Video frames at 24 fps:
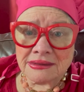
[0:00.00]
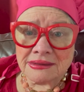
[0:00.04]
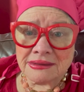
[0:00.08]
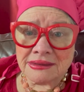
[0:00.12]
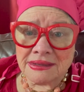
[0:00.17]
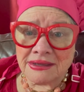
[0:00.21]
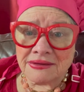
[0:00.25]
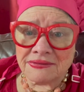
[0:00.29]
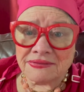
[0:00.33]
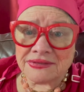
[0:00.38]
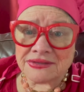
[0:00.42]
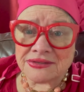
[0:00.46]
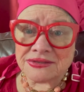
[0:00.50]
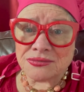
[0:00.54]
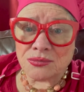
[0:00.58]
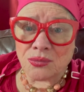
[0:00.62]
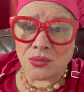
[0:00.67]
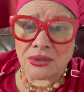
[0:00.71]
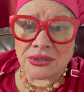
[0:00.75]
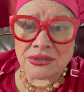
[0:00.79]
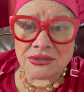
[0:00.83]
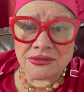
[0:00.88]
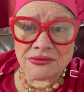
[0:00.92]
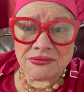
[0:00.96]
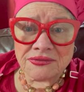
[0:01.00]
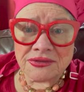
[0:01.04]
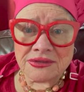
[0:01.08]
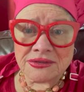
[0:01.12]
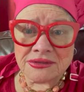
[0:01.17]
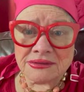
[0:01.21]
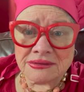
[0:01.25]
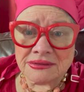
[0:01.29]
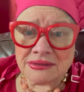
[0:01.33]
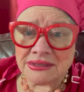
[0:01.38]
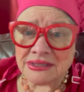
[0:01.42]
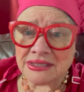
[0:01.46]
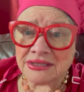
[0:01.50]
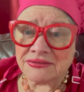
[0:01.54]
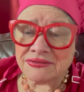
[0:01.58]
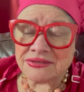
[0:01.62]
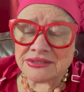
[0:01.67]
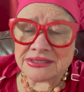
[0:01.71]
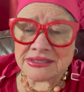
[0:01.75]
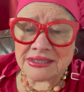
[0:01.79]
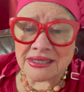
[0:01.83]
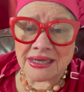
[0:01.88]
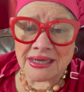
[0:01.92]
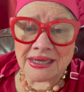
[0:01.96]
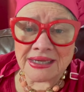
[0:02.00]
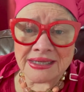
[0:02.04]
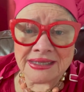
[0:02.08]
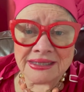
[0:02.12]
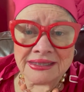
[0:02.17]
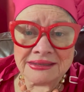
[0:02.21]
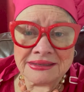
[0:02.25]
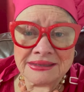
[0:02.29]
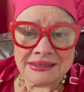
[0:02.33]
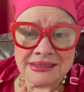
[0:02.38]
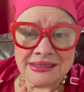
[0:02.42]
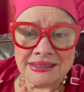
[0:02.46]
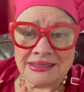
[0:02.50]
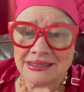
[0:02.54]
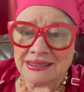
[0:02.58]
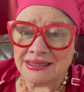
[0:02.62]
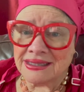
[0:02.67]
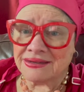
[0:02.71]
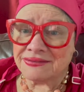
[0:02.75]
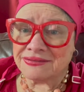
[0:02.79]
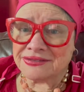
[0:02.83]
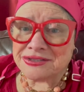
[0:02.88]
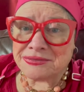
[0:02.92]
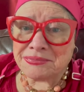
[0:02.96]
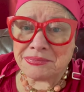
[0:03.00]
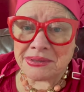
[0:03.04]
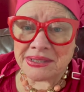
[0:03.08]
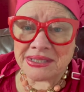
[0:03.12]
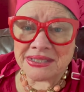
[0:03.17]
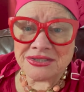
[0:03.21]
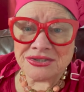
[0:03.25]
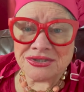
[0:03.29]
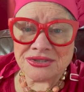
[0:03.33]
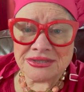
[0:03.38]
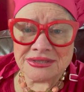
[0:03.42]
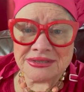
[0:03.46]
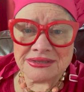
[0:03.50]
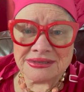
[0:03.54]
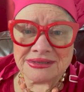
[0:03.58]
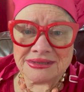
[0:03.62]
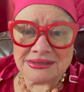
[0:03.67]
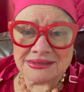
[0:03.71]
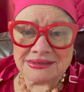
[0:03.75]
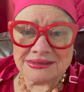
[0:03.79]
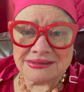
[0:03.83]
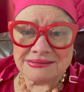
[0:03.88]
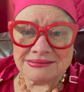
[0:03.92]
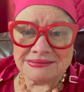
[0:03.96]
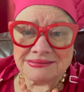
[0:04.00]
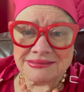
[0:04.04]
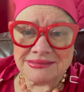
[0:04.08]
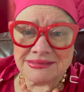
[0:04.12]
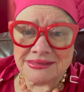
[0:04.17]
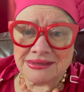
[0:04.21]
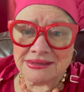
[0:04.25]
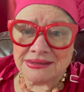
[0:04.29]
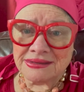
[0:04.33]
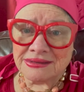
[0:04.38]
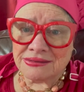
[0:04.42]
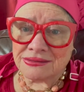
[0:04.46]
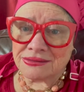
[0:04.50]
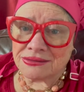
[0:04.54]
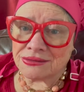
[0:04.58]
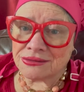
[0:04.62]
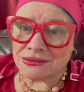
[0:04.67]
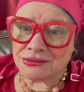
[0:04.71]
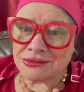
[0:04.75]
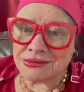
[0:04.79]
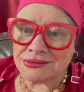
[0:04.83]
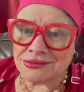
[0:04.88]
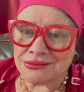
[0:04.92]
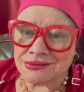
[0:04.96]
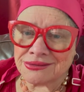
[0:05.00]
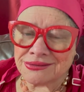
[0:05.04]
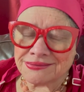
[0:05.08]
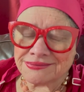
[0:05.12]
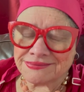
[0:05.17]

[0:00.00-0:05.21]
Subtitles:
love is wonderful, love is kind, love is patient. Oh.